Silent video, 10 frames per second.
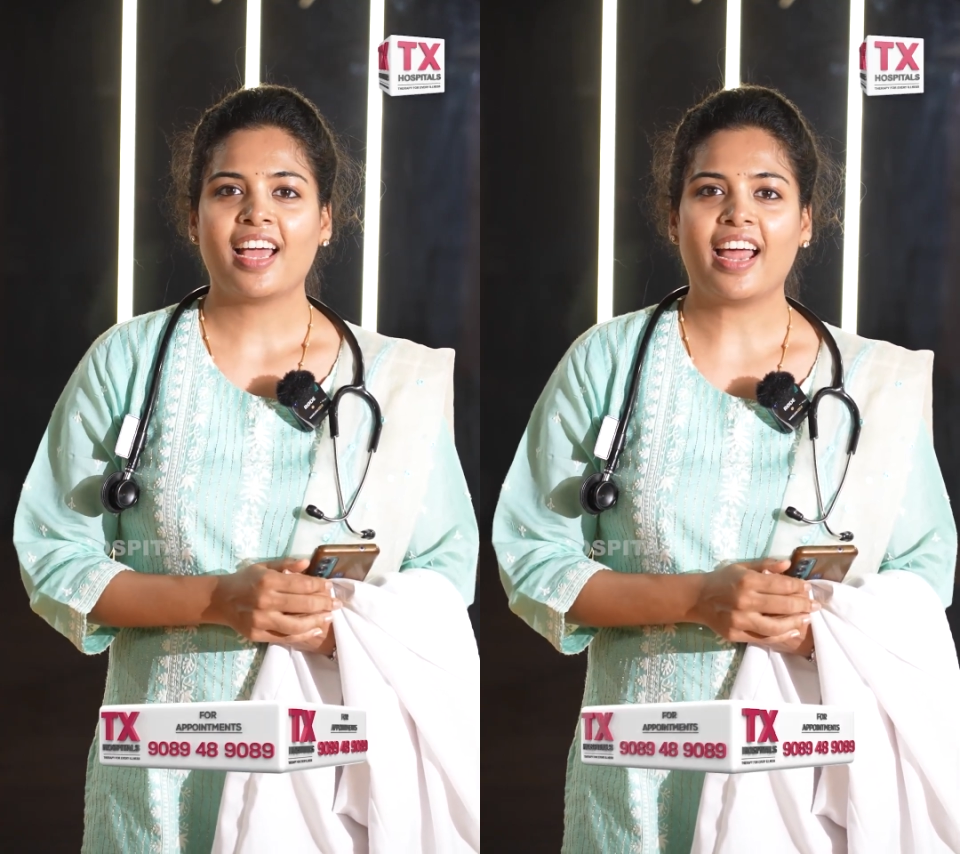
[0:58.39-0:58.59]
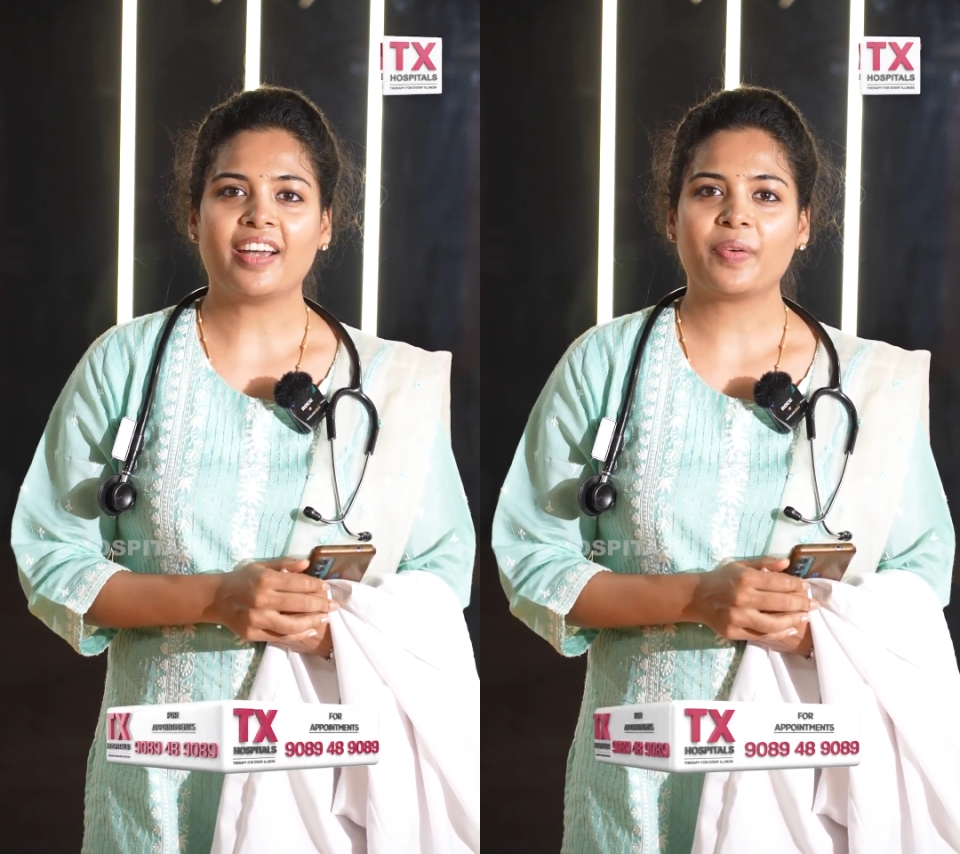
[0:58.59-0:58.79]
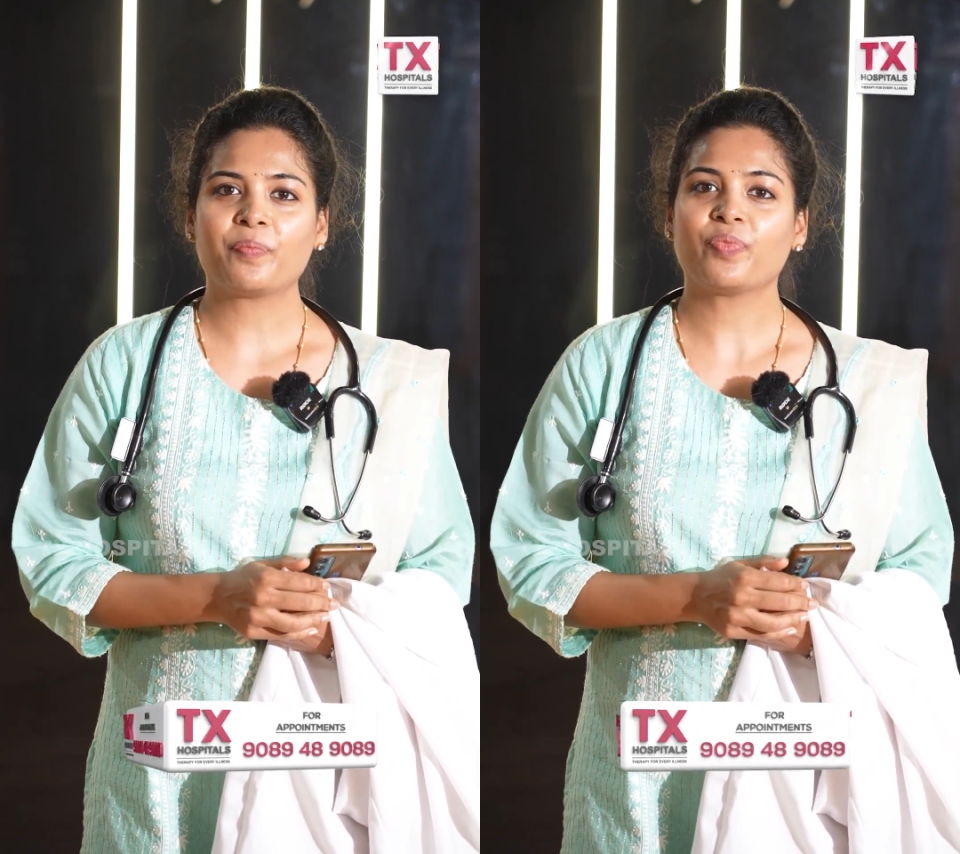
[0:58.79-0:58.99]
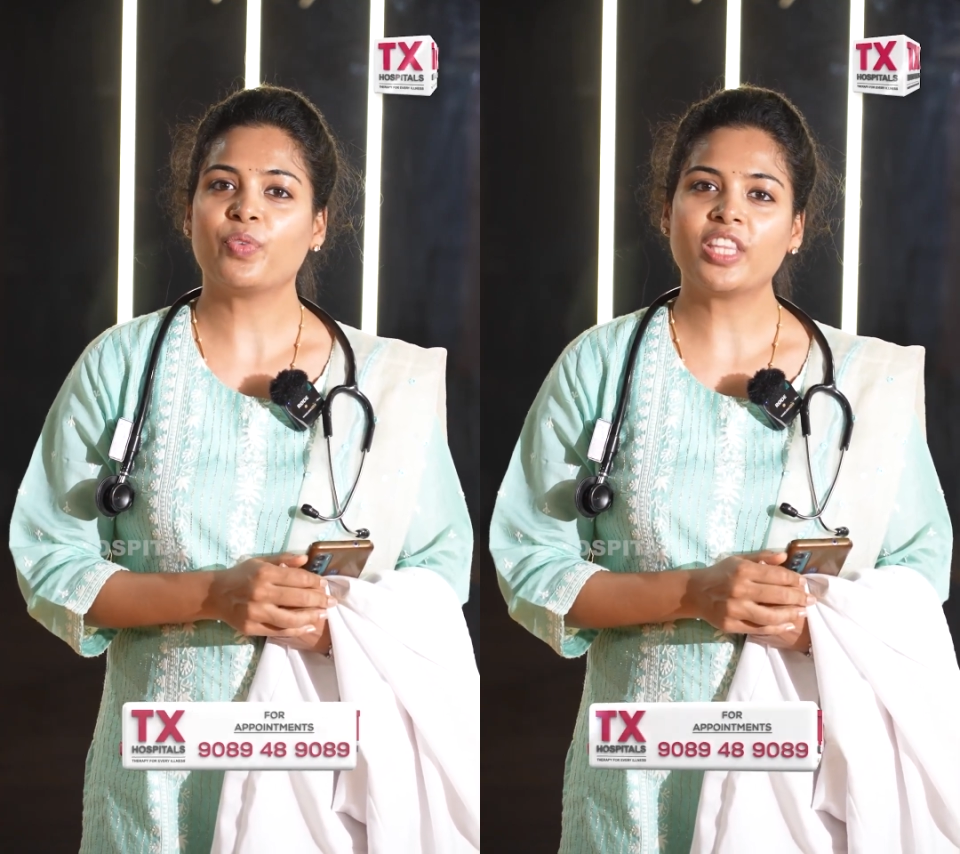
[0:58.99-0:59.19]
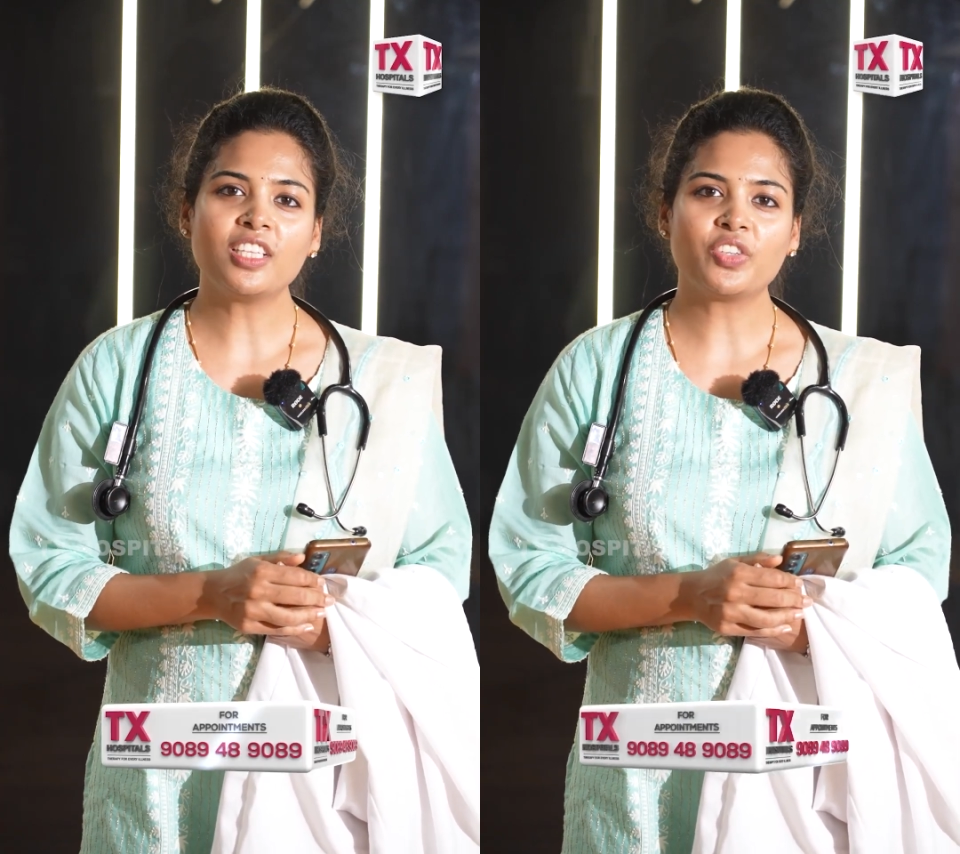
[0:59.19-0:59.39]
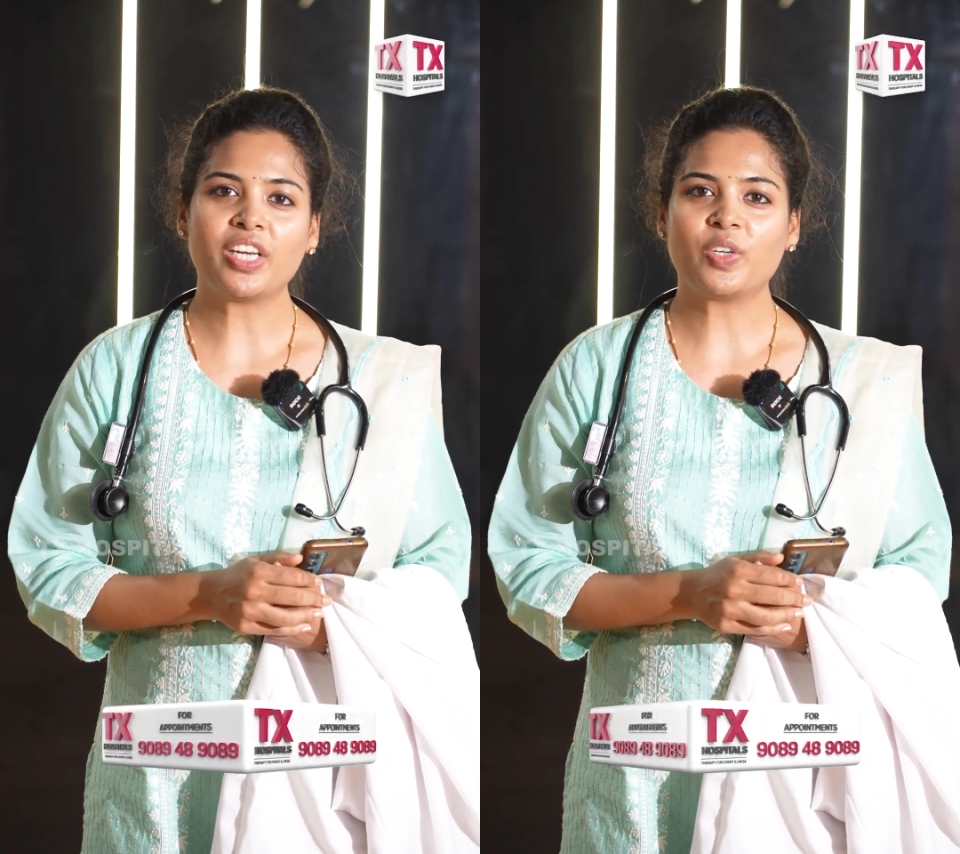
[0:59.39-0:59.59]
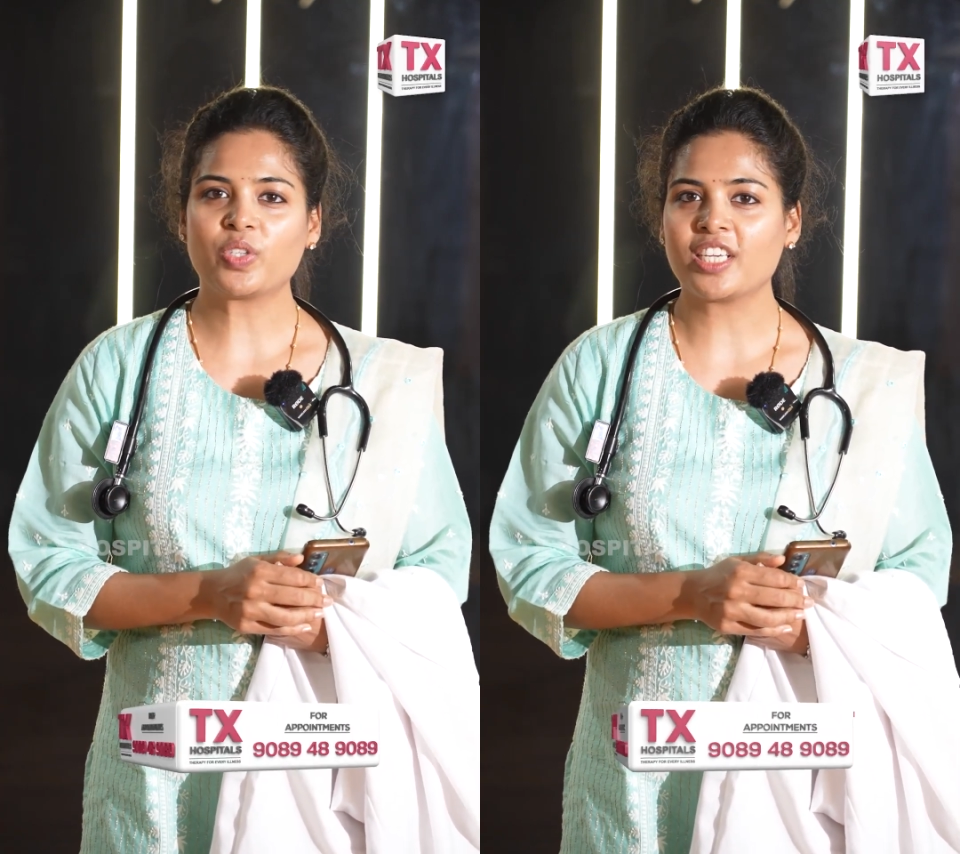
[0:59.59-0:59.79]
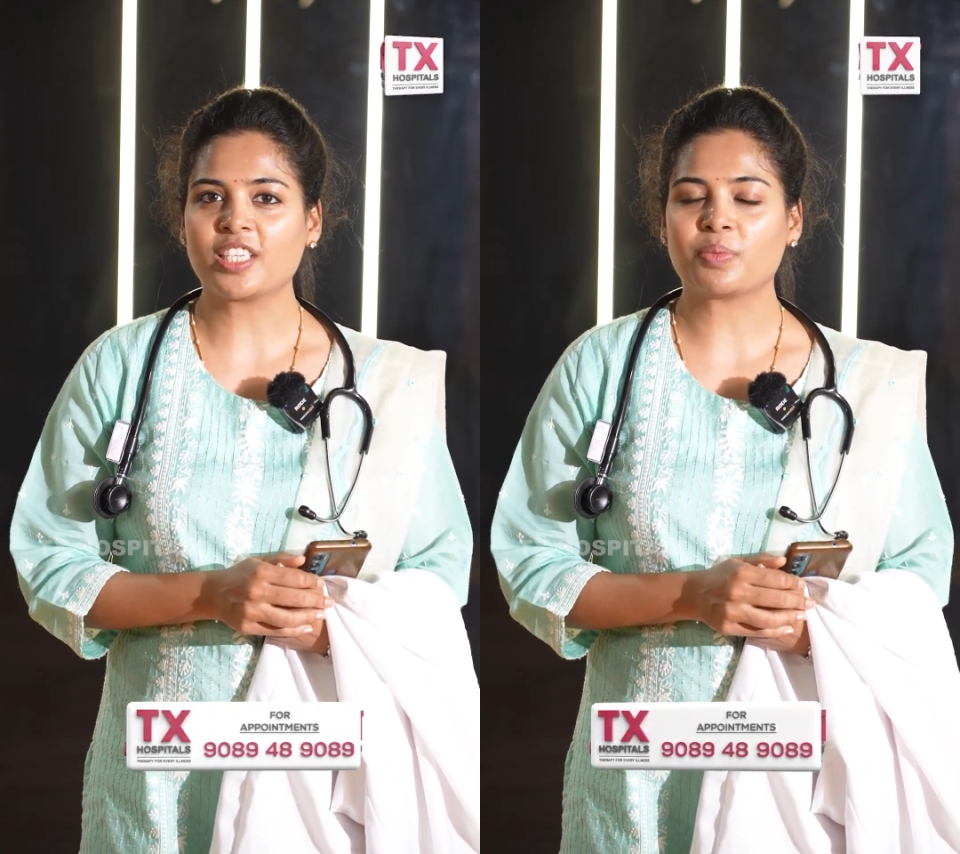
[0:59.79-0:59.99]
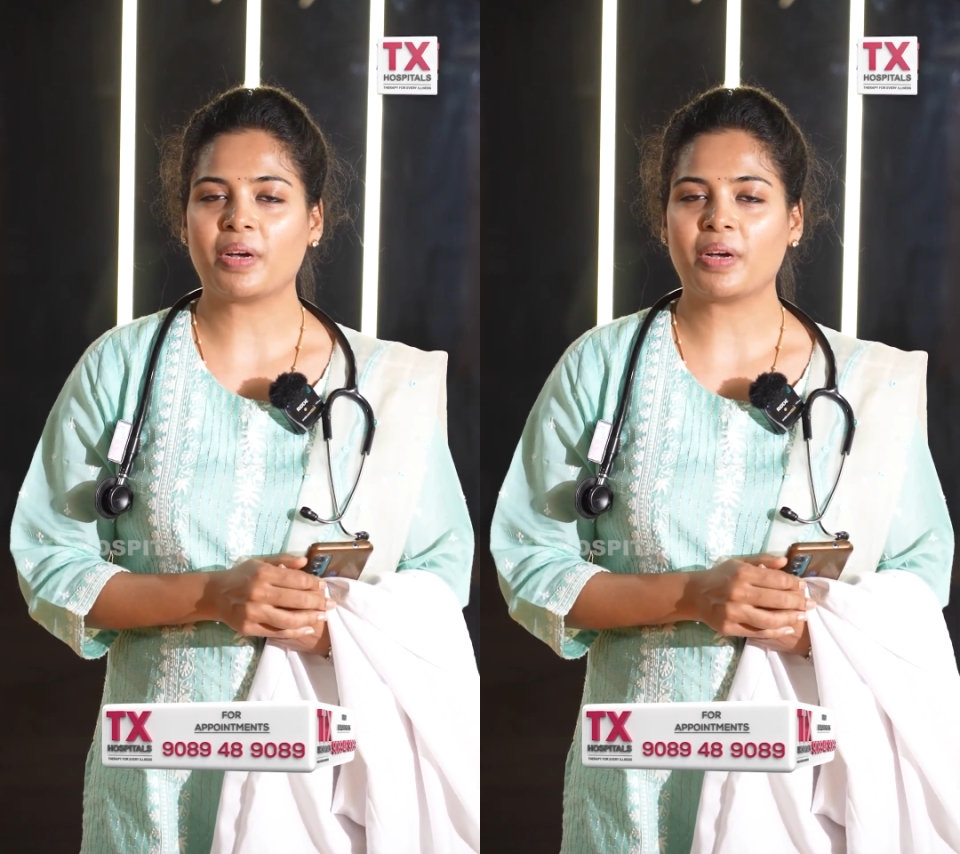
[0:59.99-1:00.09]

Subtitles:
and within 3 to 6